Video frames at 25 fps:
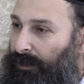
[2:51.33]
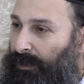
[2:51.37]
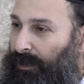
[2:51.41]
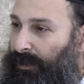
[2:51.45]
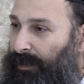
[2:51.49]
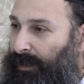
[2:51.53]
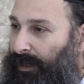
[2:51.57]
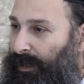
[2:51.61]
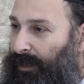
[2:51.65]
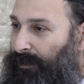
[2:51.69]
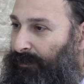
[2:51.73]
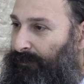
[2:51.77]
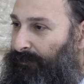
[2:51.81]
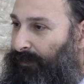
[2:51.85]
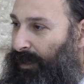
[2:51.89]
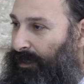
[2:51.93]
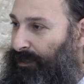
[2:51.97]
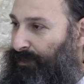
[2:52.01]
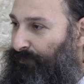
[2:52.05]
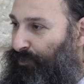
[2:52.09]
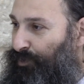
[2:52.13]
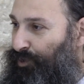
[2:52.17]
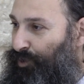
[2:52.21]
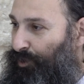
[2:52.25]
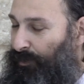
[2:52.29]
again,
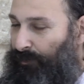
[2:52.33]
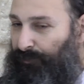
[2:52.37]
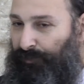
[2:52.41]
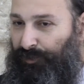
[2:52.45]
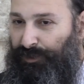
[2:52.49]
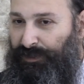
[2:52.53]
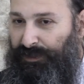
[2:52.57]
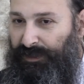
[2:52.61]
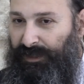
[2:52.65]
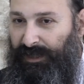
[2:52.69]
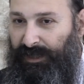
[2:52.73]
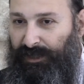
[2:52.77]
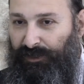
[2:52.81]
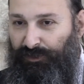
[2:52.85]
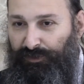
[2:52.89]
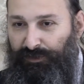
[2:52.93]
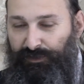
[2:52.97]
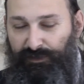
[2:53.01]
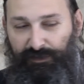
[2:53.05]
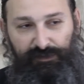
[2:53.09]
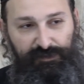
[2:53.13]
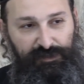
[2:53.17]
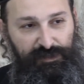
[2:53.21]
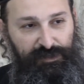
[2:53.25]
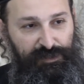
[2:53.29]
chas v'shalom, I'm not
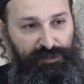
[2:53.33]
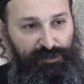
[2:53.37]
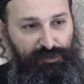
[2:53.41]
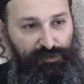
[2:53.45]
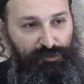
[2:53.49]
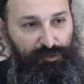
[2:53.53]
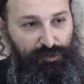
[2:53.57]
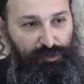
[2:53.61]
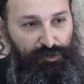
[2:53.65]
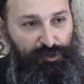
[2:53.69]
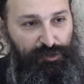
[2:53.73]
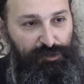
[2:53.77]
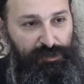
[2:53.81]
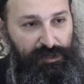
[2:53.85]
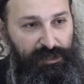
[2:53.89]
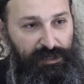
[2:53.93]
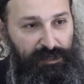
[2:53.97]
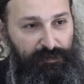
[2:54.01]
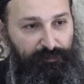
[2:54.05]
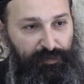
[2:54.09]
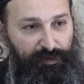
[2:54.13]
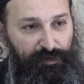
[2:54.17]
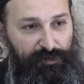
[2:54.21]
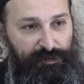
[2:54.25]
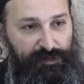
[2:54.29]
saying this to hurt
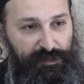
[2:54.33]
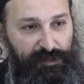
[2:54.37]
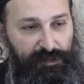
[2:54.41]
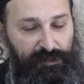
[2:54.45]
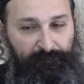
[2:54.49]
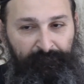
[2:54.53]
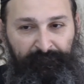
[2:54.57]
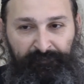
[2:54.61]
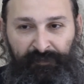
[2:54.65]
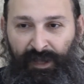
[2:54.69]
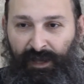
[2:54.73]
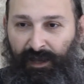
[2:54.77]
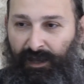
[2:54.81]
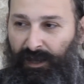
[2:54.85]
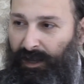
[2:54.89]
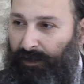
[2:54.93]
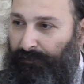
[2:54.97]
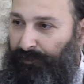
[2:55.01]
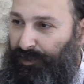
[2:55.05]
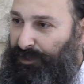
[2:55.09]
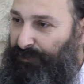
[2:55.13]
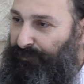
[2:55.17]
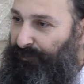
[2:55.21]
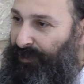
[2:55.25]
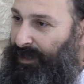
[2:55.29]
any person. I'm
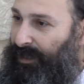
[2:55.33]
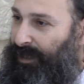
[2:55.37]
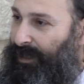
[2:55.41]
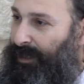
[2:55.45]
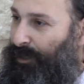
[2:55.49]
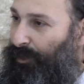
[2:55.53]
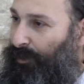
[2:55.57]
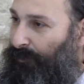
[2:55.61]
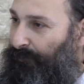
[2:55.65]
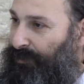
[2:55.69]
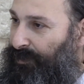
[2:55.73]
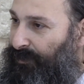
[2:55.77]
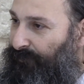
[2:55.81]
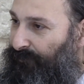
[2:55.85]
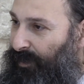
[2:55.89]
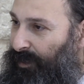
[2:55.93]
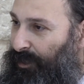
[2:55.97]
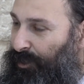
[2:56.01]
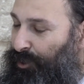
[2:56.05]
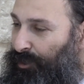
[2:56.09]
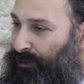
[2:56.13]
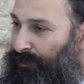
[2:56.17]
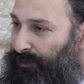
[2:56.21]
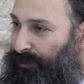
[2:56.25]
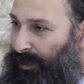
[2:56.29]
just making an
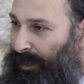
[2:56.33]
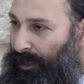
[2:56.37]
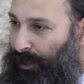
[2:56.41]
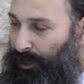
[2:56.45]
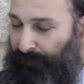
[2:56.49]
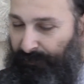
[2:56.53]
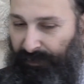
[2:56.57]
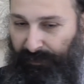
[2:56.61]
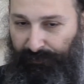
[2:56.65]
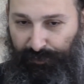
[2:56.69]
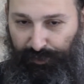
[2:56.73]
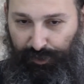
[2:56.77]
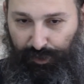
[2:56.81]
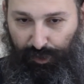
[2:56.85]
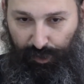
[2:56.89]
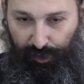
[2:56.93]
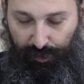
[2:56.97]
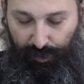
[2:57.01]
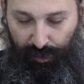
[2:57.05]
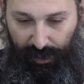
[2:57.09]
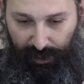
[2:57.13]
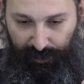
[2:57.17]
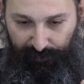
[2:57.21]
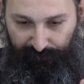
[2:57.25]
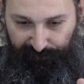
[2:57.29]
observation. A lot of people, they don't
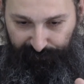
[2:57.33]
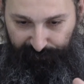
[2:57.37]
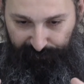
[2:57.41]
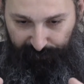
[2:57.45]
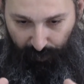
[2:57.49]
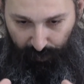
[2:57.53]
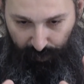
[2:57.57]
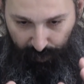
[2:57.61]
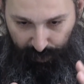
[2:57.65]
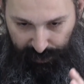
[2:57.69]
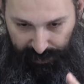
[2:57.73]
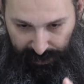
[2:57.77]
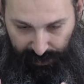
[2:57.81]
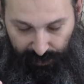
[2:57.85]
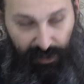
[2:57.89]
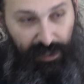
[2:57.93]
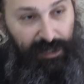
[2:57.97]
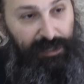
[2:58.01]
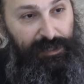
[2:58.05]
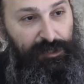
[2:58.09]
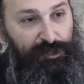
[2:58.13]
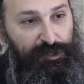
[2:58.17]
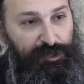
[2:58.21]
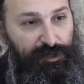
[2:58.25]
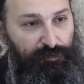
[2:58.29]
know how to focus their
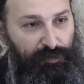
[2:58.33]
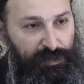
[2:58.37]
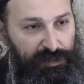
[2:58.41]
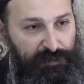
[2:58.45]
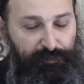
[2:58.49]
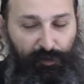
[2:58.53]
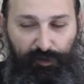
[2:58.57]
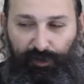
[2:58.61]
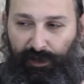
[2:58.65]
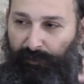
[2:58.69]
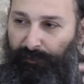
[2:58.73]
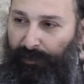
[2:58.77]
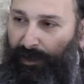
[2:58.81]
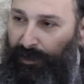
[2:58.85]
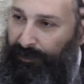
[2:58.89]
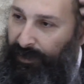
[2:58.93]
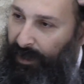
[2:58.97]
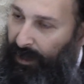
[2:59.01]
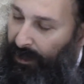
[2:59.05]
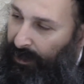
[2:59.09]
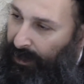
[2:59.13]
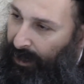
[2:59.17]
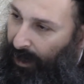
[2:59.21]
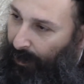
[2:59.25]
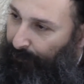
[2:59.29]
energy. We spoke about
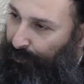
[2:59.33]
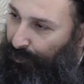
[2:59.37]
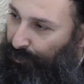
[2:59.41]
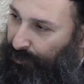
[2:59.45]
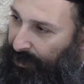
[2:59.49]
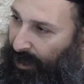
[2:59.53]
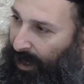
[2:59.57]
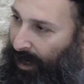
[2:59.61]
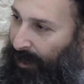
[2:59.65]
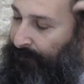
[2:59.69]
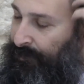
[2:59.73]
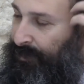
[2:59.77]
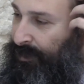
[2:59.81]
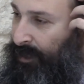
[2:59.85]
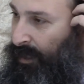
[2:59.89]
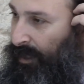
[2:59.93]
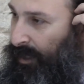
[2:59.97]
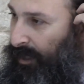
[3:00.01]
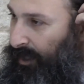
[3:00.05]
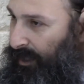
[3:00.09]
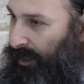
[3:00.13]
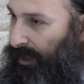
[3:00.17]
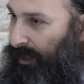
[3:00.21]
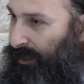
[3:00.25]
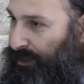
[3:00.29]
that a couple times
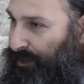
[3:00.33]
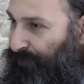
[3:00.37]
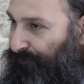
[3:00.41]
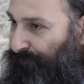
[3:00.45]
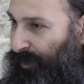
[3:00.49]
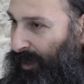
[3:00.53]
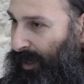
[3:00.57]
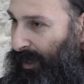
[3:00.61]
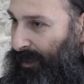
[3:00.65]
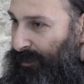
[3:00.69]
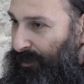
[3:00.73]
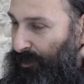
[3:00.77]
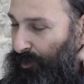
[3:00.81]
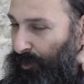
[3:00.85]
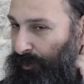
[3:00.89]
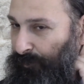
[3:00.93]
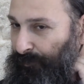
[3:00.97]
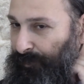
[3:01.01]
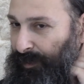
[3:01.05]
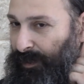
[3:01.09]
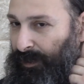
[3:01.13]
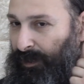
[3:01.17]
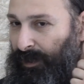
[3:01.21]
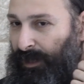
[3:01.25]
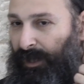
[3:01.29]
in Sefirat
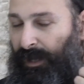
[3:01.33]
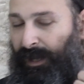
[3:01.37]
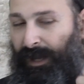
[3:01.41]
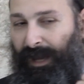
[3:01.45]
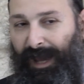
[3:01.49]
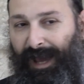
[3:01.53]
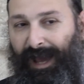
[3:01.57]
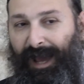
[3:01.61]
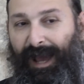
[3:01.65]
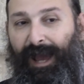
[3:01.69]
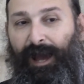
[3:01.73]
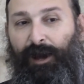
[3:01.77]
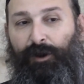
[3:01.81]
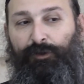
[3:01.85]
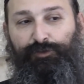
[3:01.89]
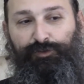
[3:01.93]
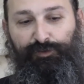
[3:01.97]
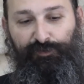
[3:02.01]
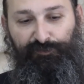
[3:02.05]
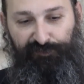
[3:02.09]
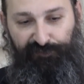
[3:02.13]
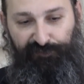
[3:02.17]
HaOmer, how to